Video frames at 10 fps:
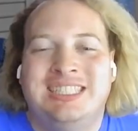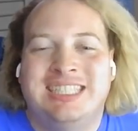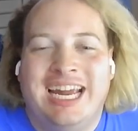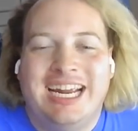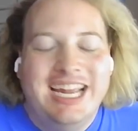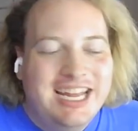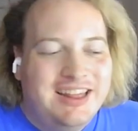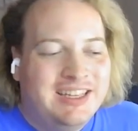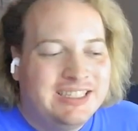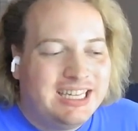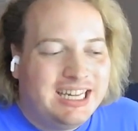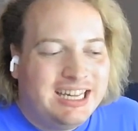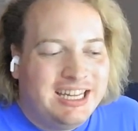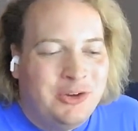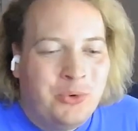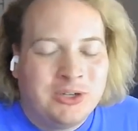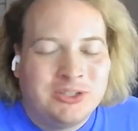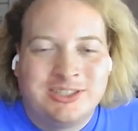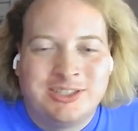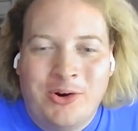just like th- you are
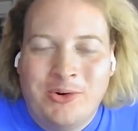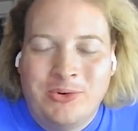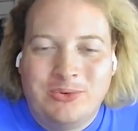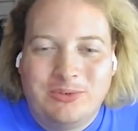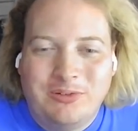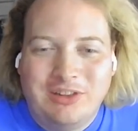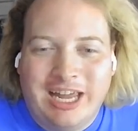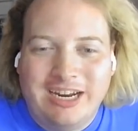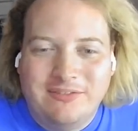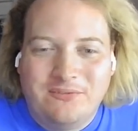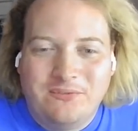so like